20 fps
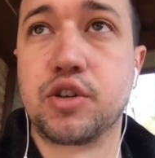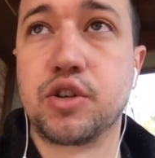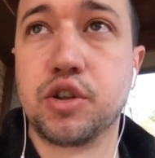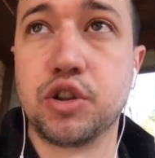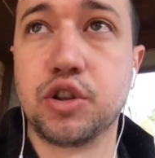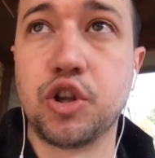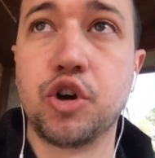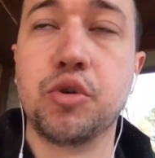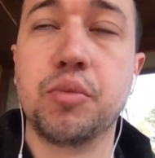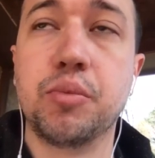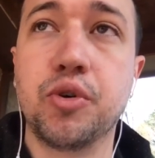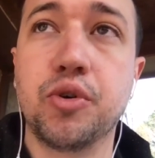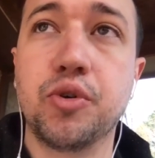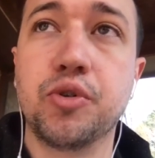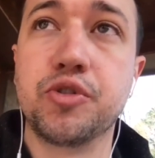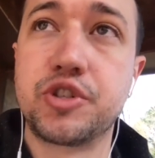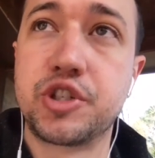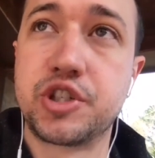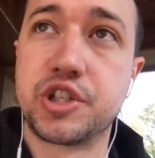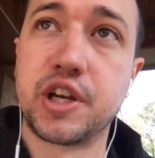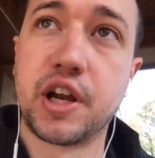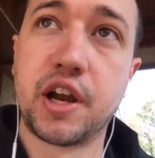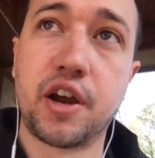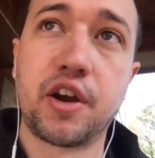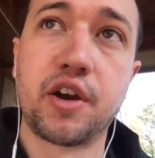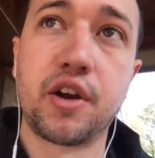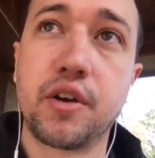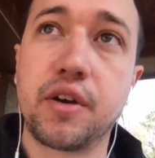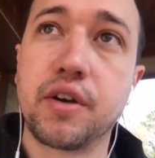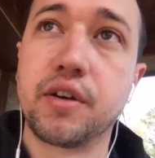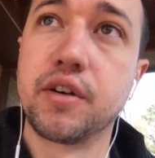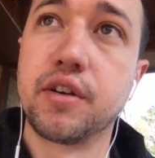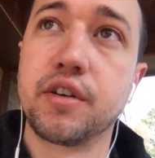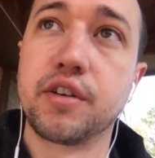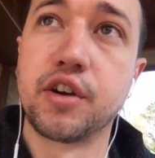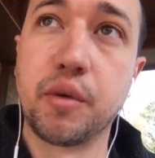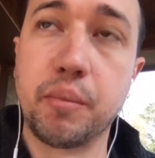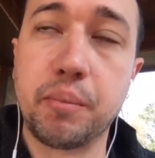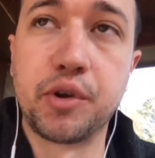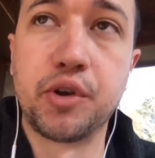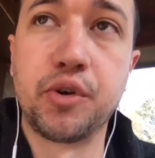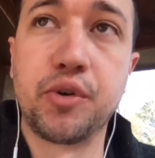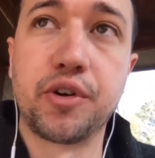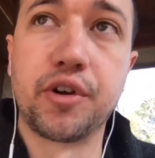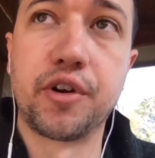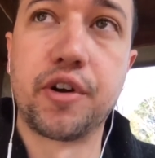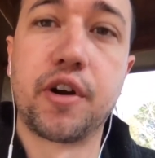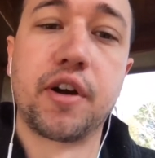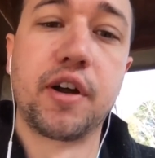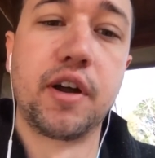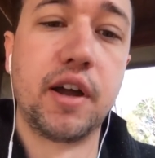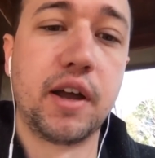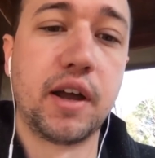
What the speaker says: global shared computer,